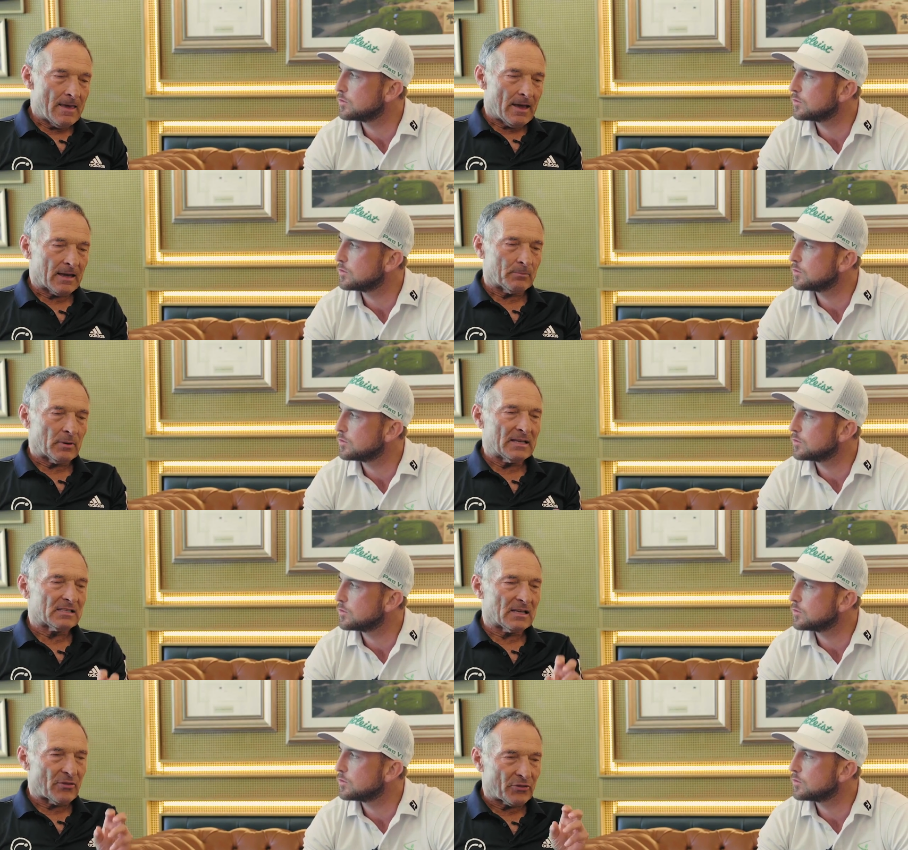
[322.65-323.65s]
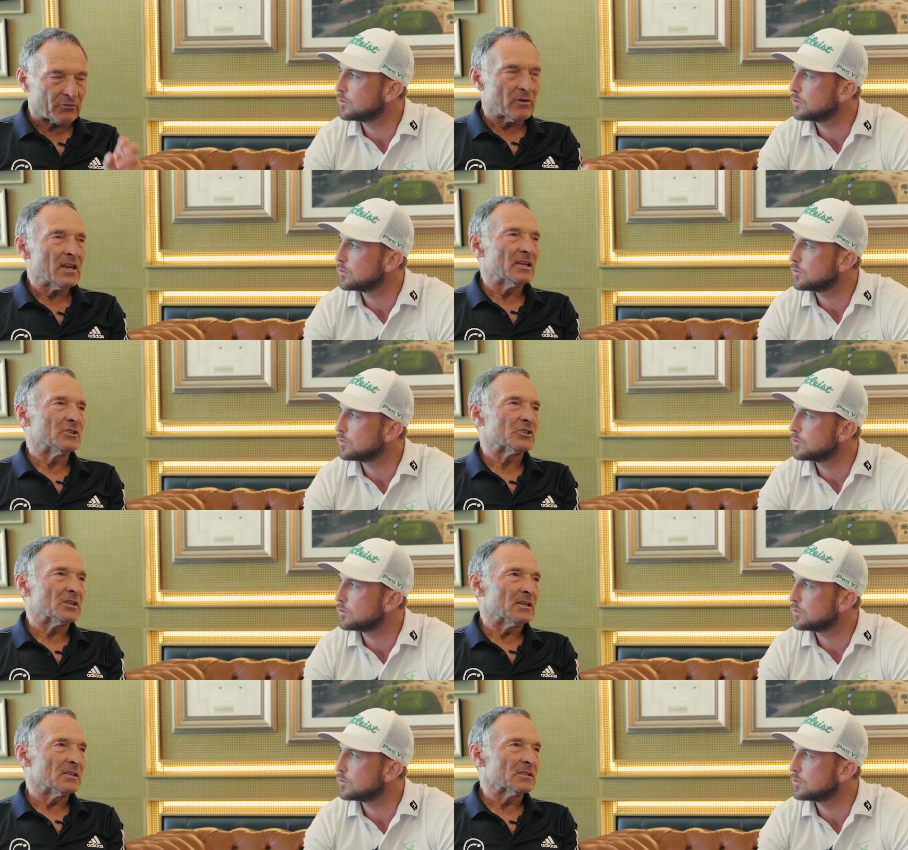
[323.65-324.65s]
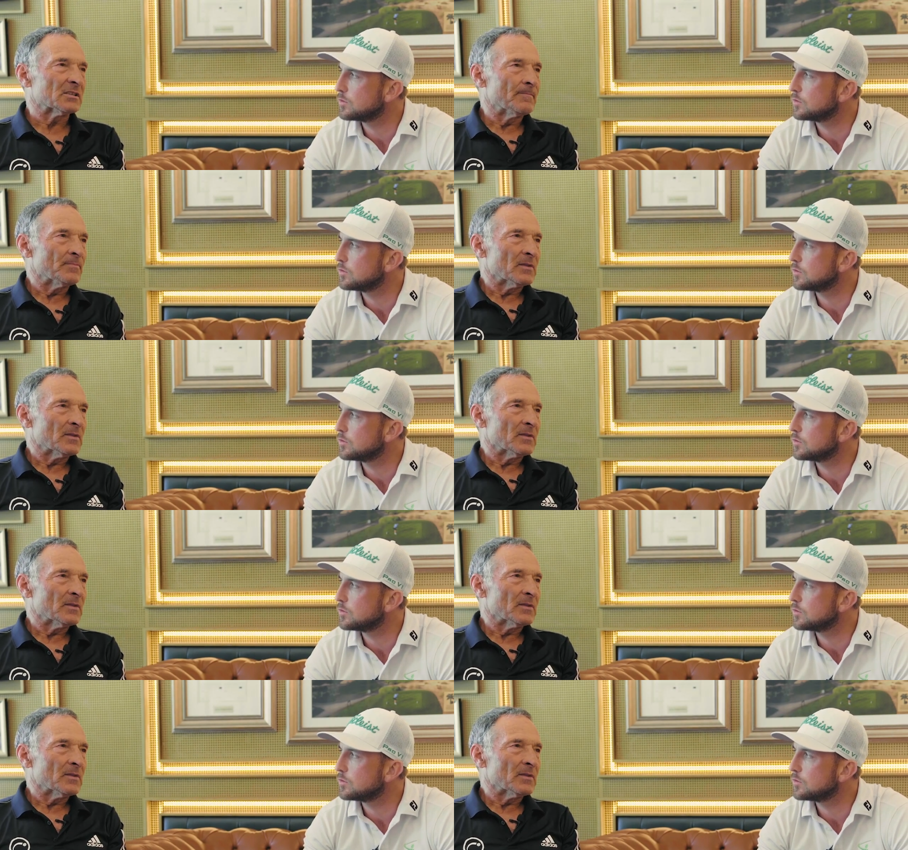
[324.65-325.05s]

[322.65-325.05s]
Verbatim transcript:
Speaker 1: I'm going to place it three inches